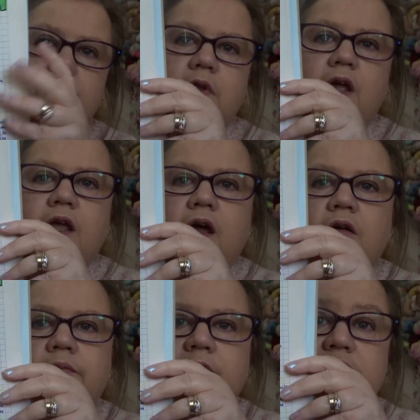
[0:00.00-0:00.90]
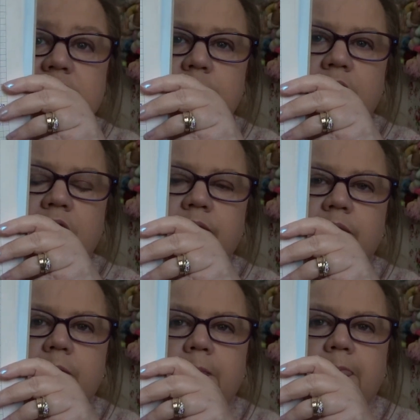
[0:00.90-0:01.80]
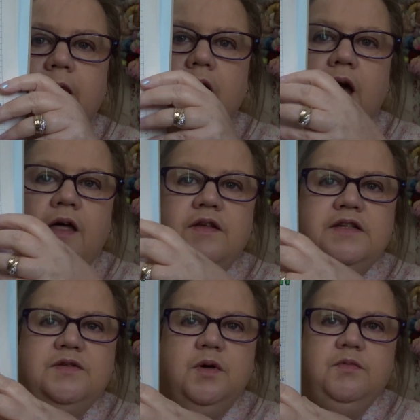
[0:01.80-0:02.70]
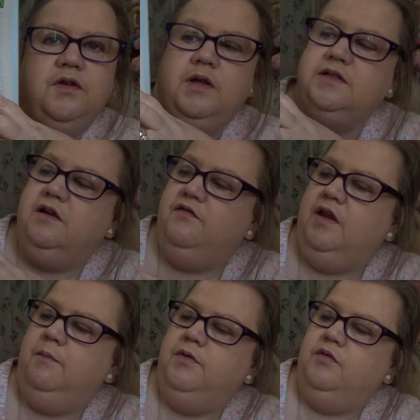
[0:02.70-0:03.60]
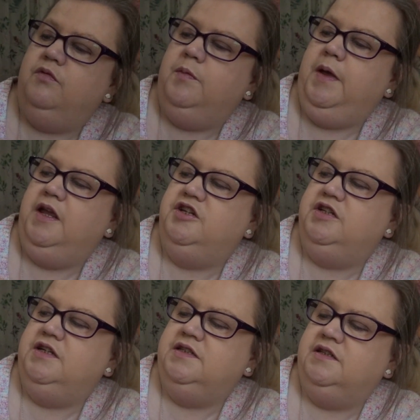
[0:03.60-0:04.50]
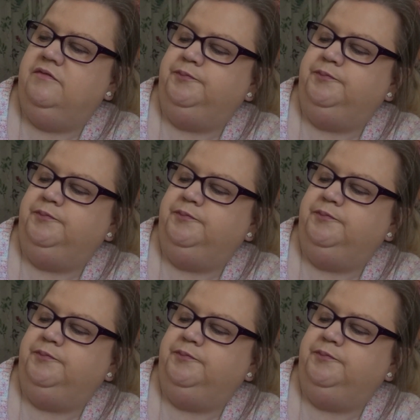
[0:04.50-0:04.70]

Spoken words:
hey ho, it's in pen. And this is what I'm doing. So I've numbered all the pages.